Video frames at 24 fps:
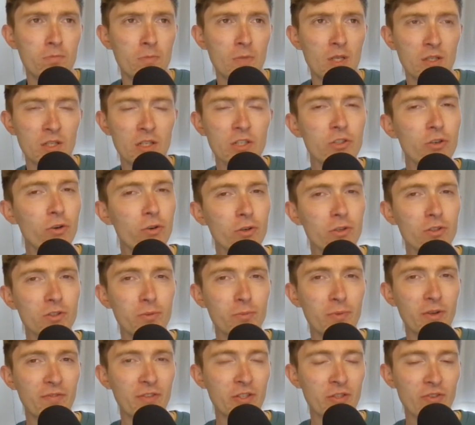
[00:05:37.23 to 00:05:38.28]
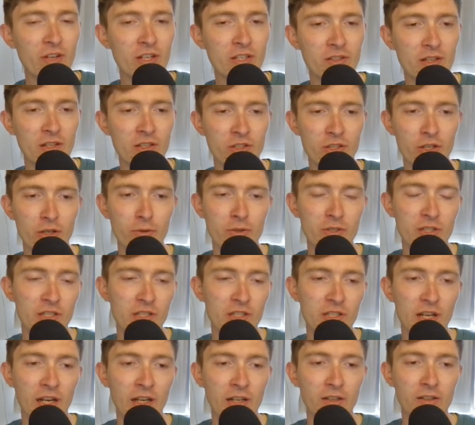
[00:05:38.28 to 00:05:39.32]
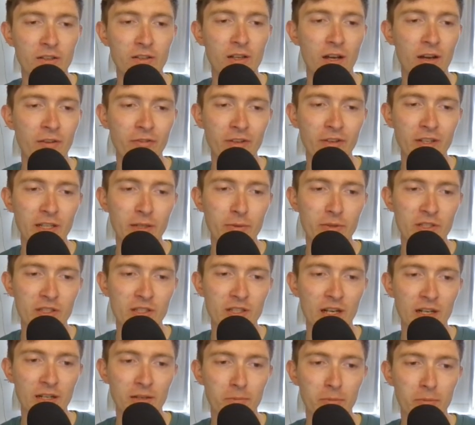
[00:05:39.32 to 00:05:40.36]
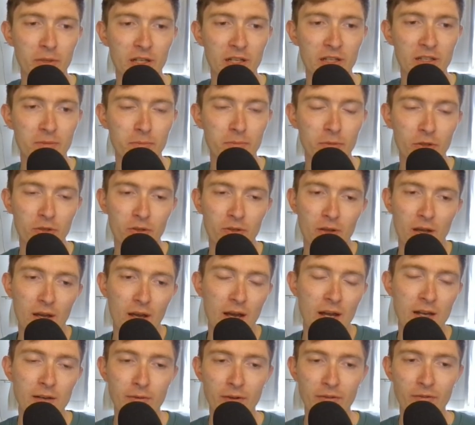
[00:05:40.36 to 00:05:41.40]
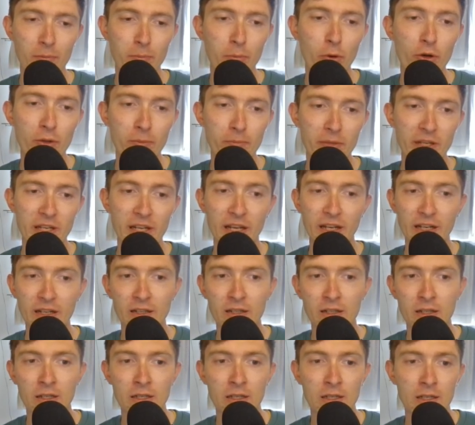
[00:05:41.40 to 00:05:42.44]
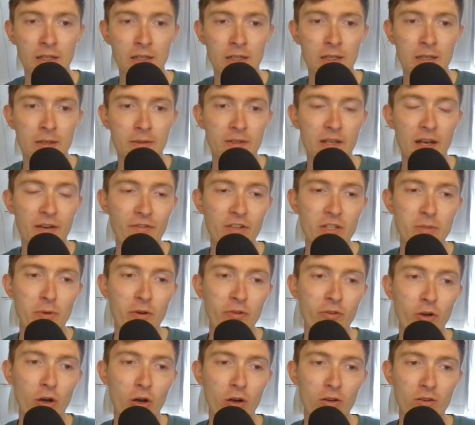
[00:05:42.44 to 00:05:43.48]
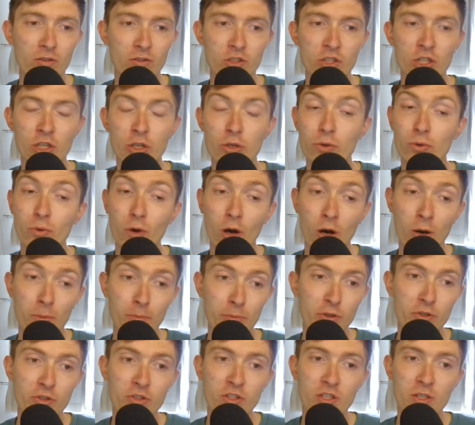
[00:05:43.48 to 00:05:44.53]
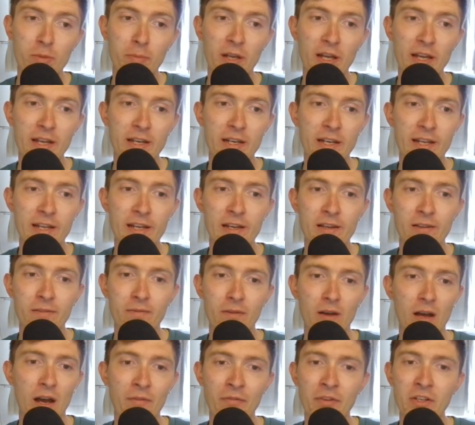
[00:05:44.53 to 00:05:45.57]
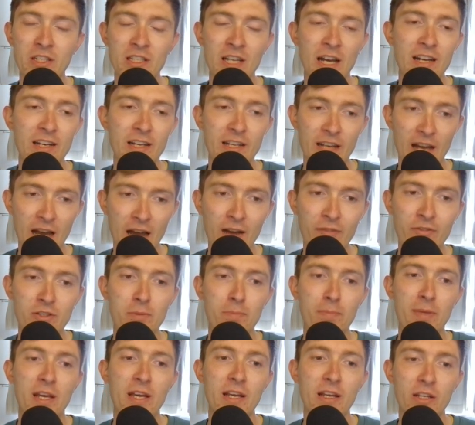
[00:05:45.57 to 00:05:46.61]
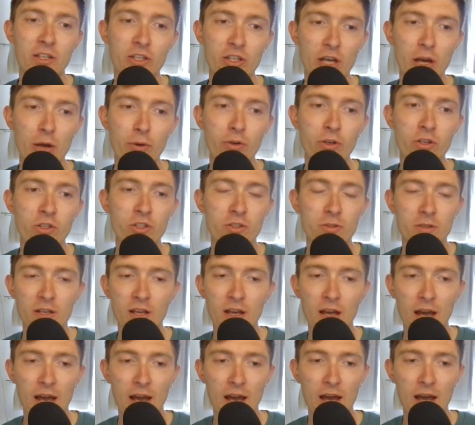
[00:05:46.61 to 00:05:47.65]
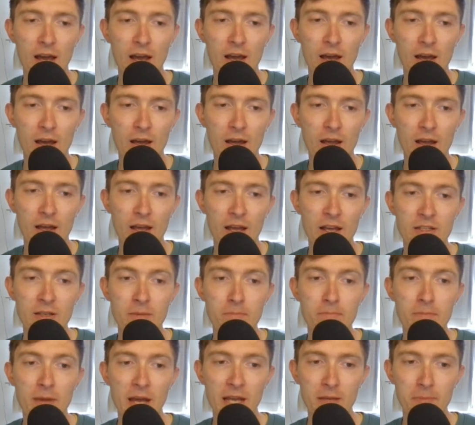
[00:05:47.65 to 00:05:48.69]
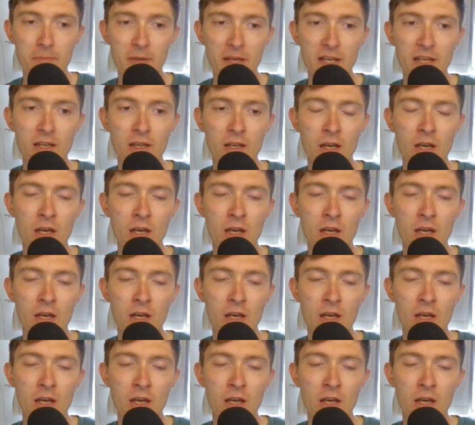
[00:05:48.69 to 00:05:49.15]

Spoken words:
Did Jorgensen win this race last year or was he second? I think he was second place, but anyway, the point being, yeah, Visma have got two options to play in here. I think Tadej you have to pick. Jonas is a maybe.